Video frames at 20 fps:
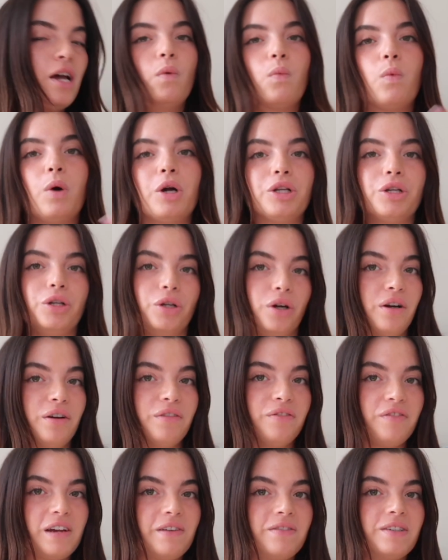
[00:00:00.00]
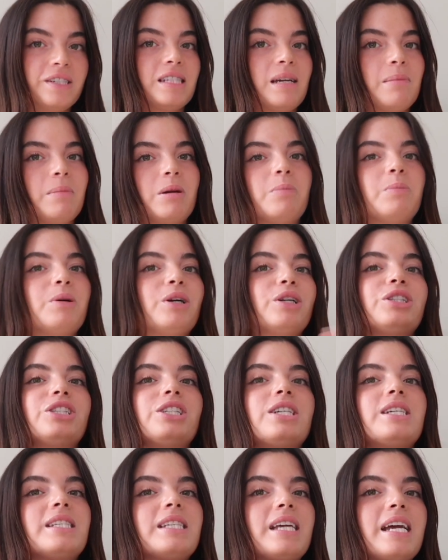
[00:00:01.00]
what your favorite summer
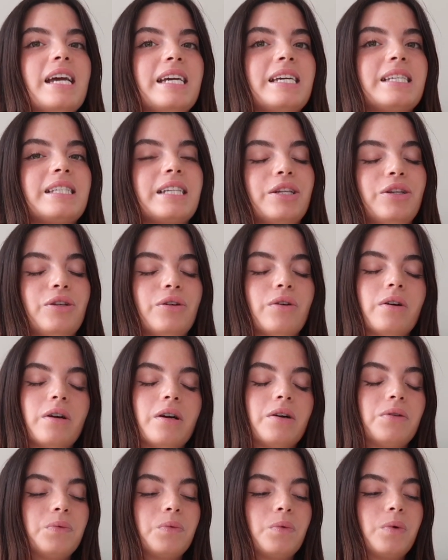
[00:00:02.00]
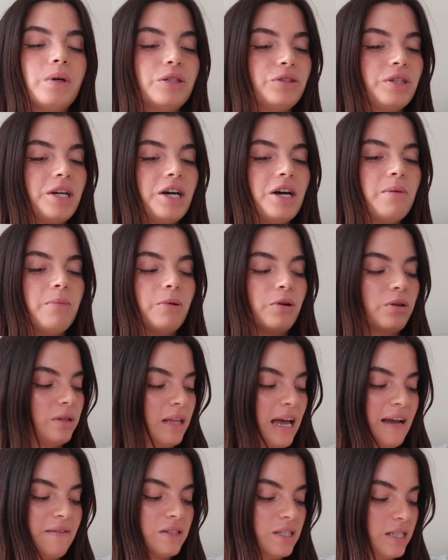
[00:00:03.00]
purchase is in your own wardrobe or
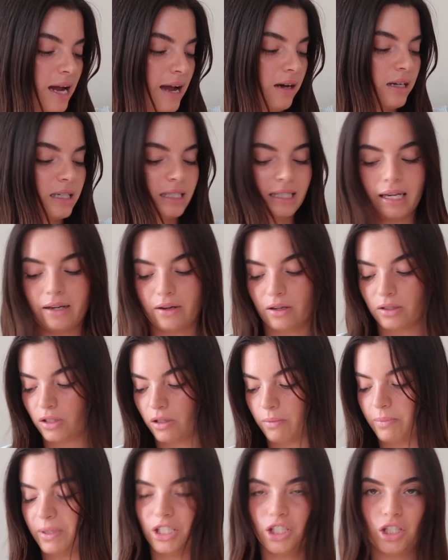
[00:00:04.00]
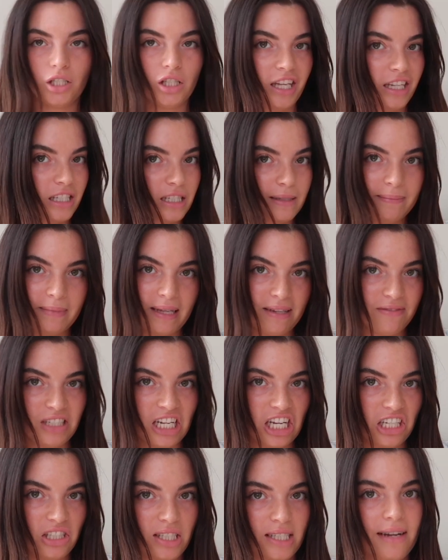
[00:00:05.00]
lifestyle, because I also mentioned like some
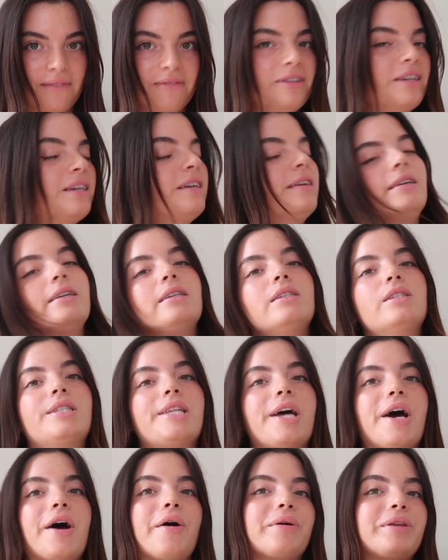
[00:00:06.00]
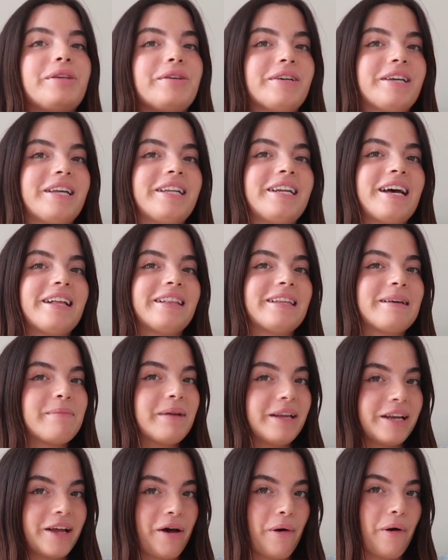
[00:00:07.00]
lifestyle stuff. So you can let
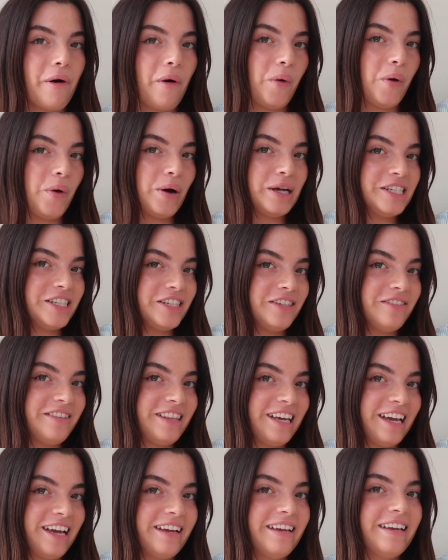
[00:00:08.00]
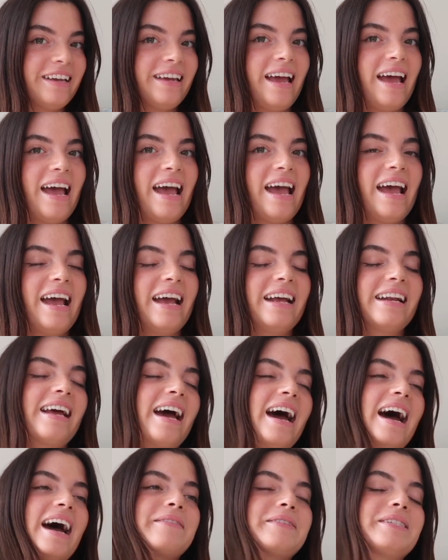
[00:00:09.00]
me know what you think, and
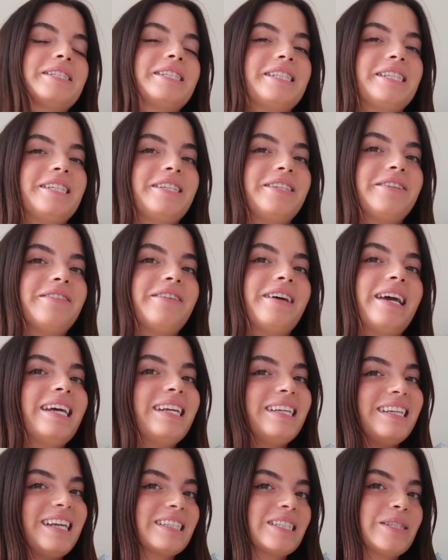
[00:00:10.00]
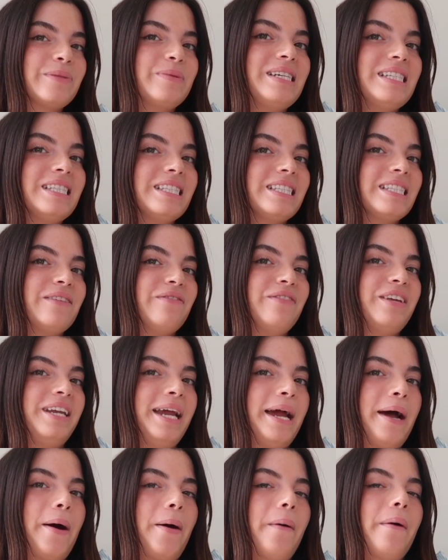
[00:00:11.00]
I will see you in next week's
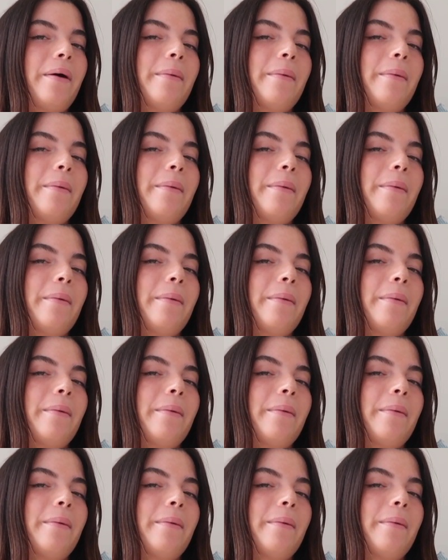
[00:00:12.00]
video.